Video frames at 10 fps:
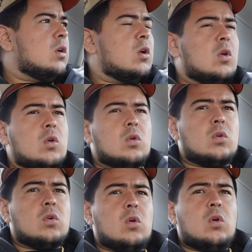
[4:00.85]
so you could
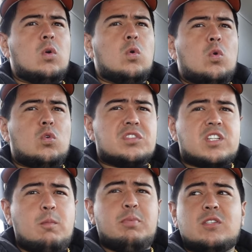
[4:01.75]
say...
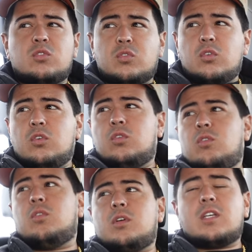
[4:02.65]
Usted pensó